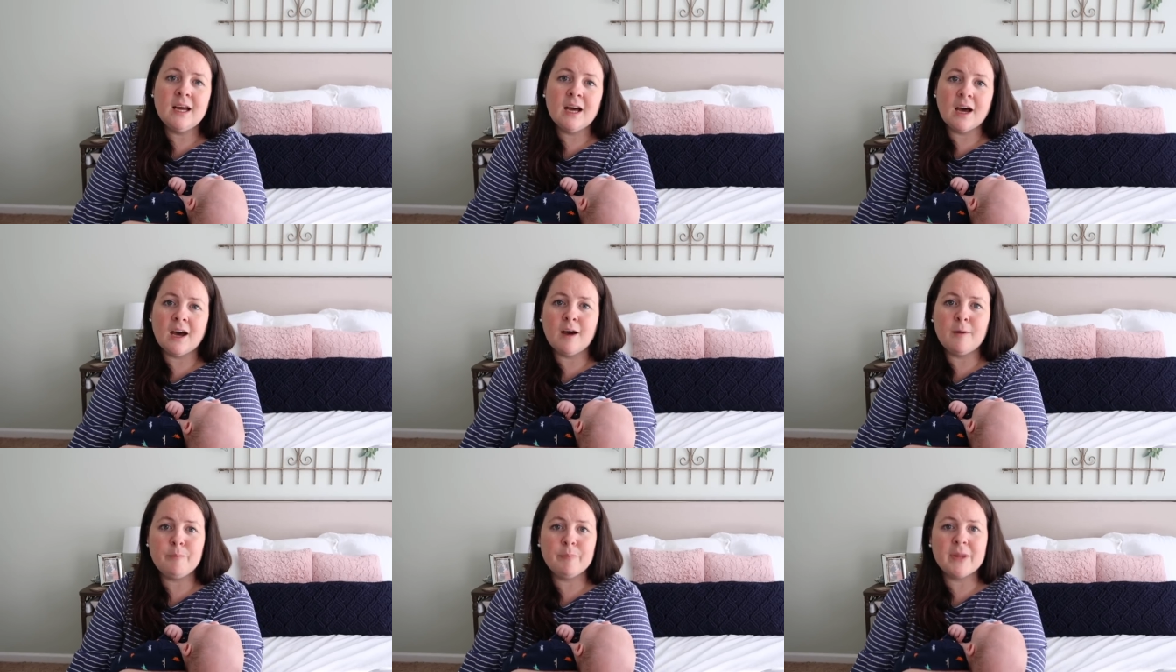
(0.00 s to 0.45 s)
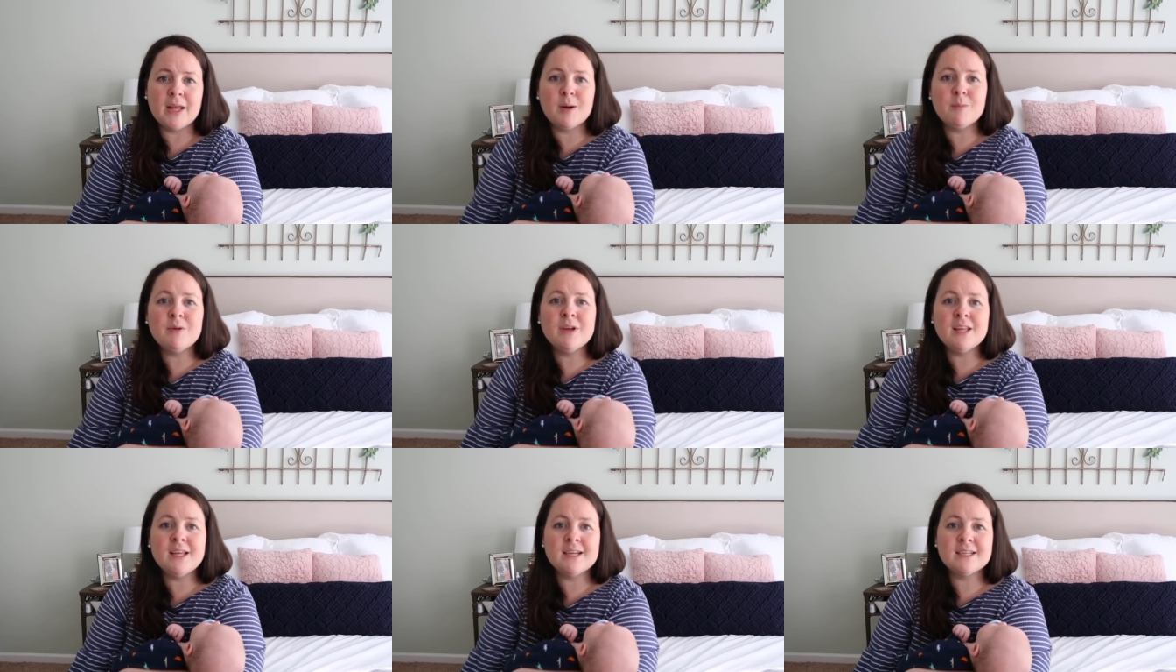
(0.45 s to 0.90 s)
Um, and
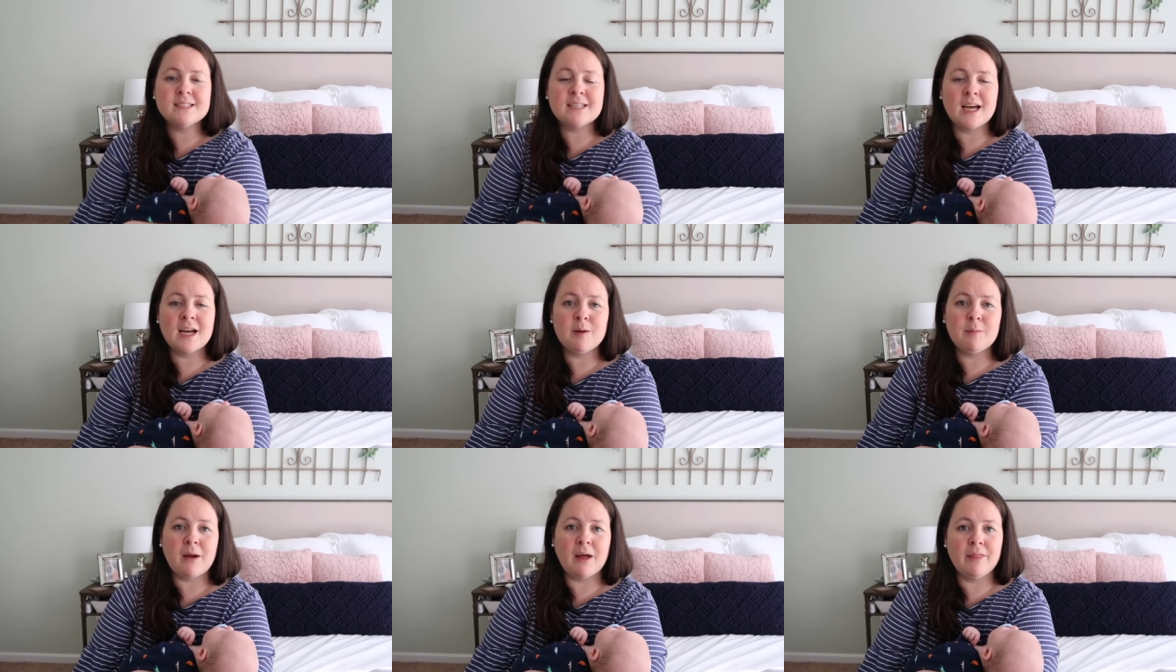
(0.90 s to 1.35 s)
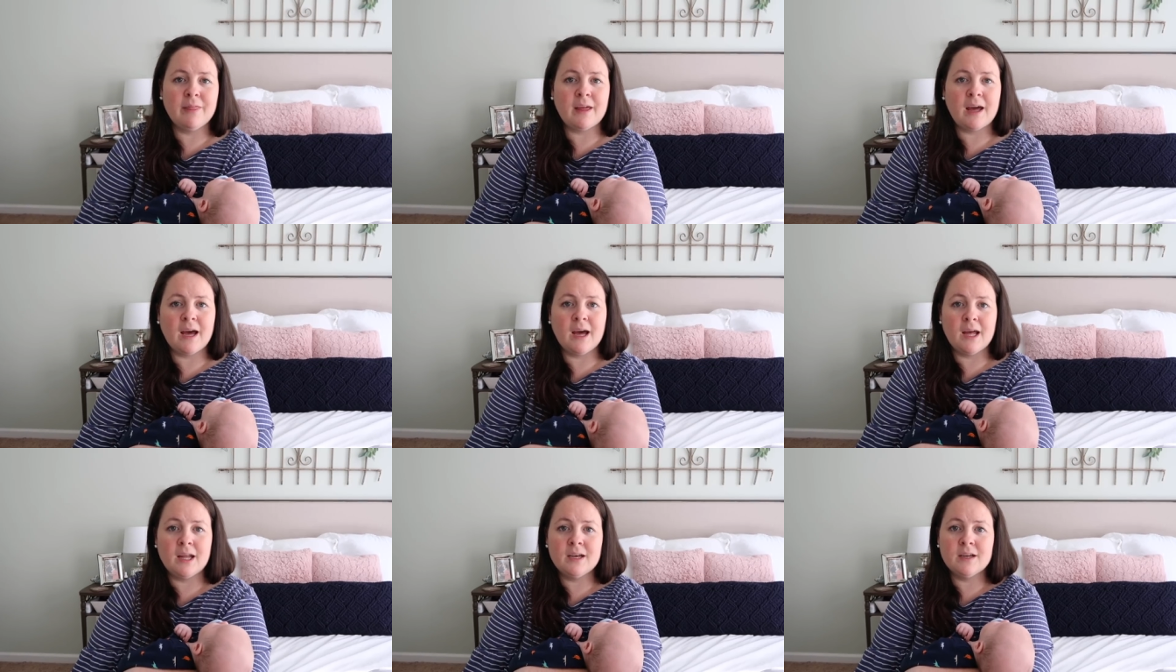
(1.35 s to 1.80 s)
I'm really excited about
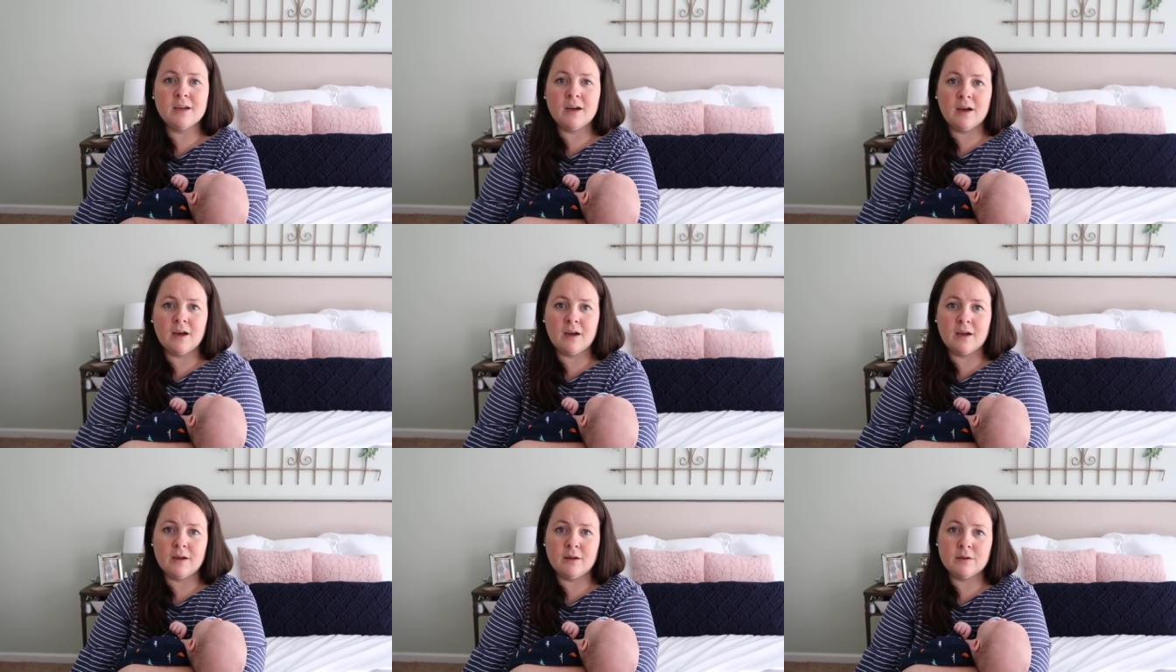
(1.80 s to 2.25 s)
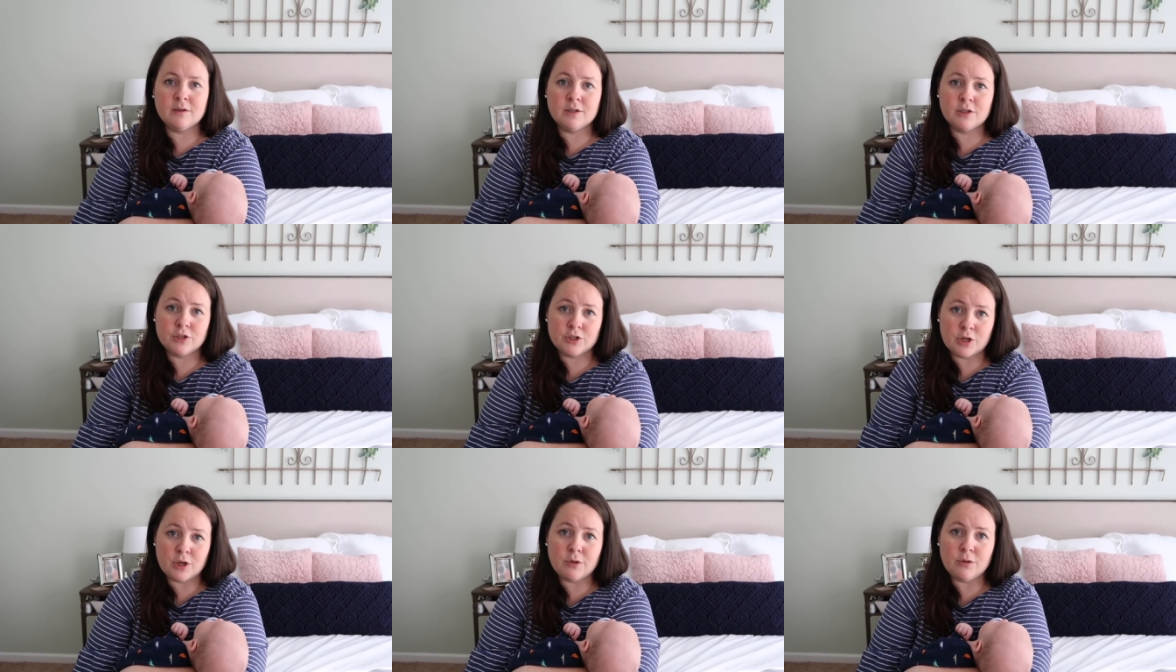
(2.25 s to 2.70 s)
that uh,
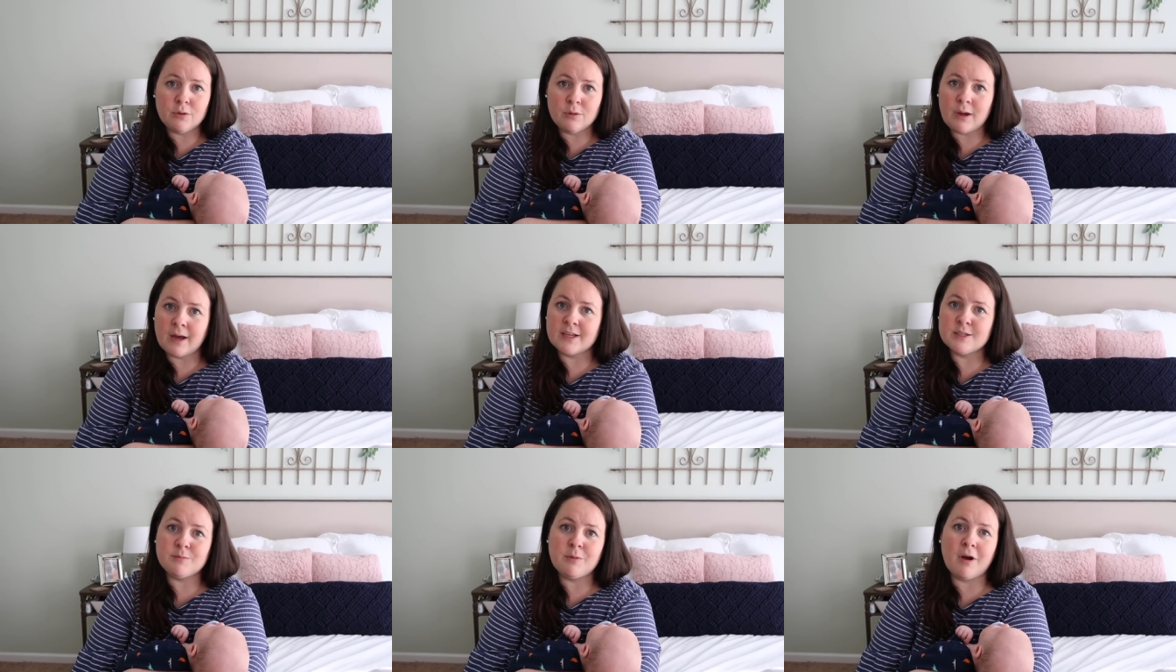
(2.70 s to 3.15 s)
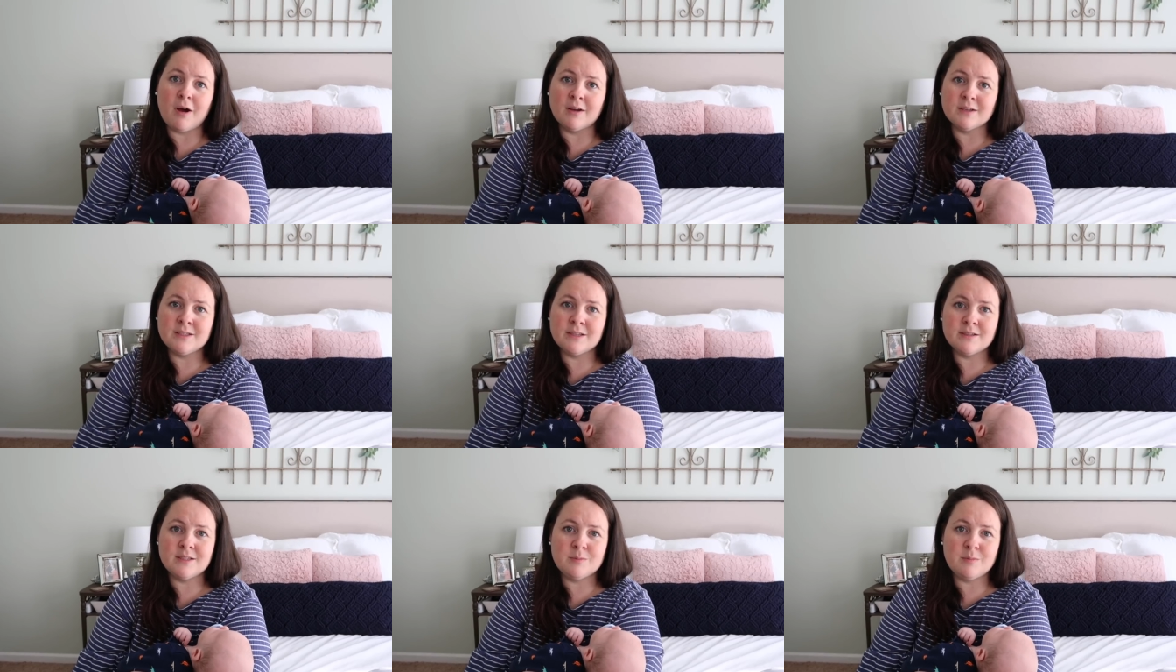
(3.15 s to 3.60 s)
to show you guys, but
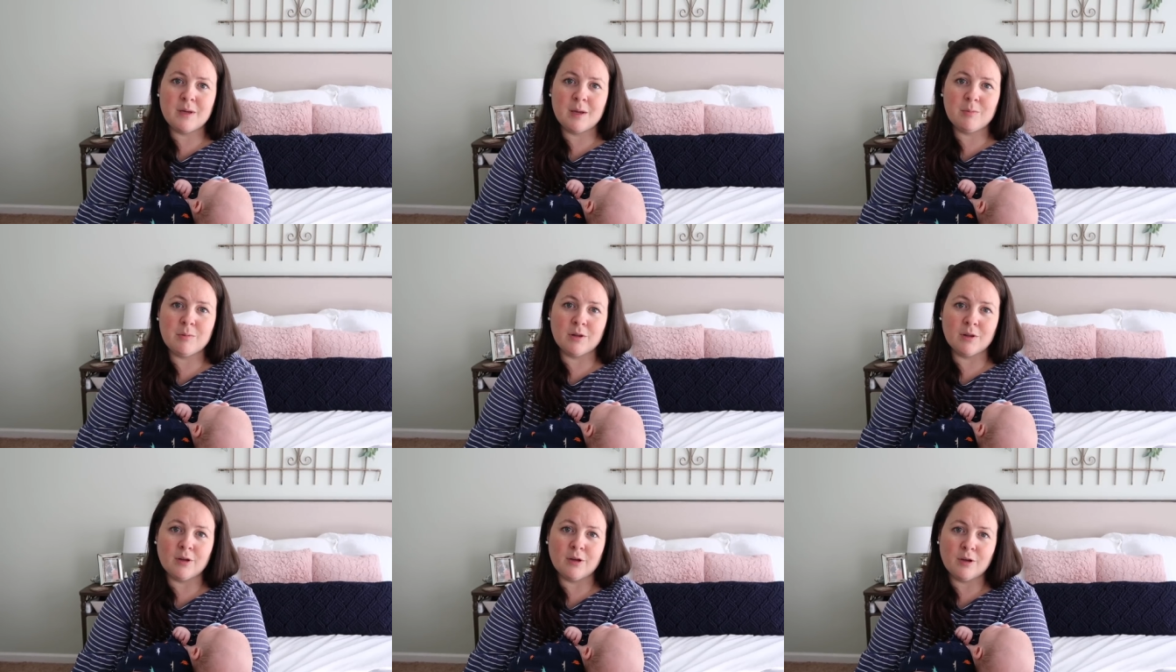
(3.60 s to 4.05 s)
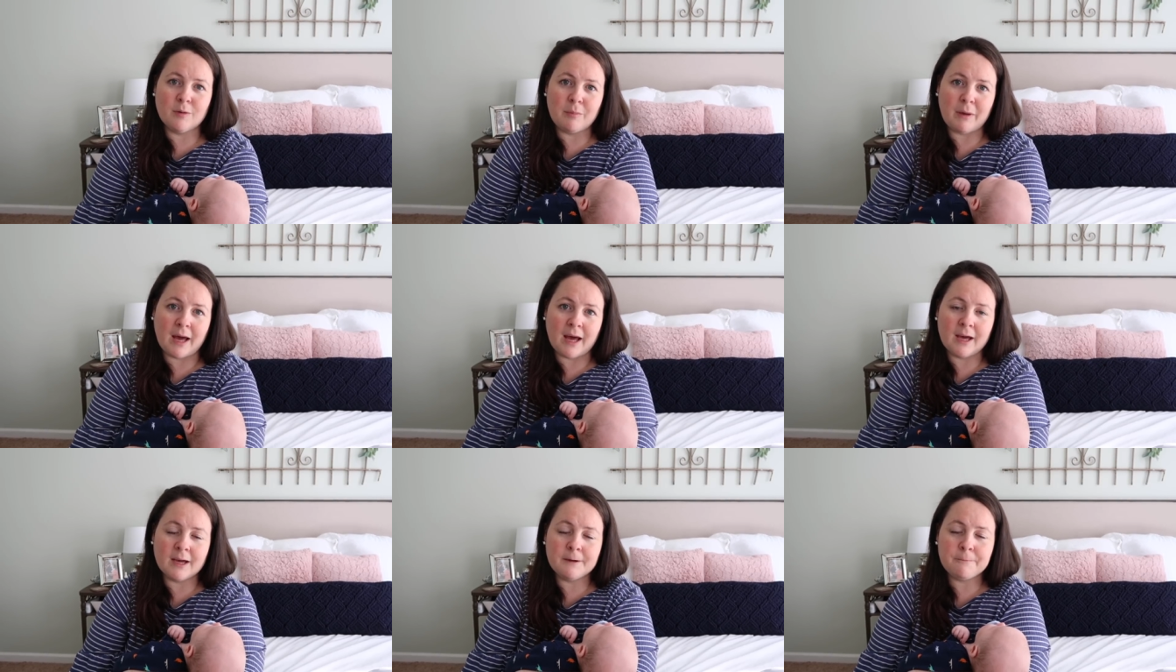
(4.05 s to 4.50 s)
also to be able to look
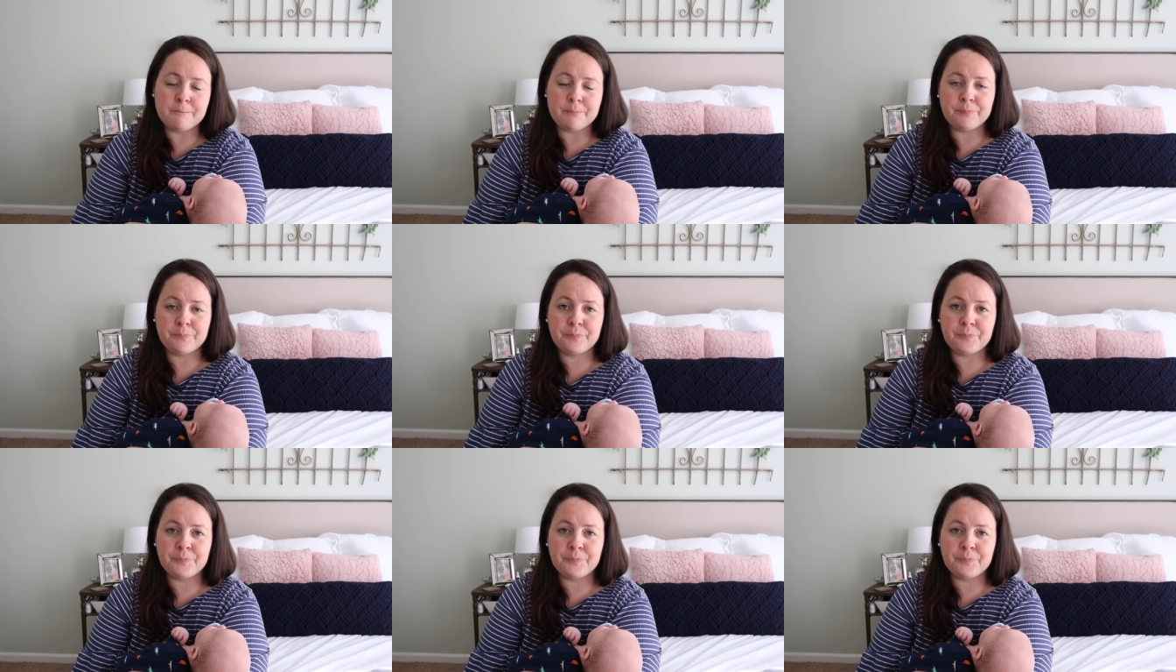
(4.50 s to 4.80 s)
back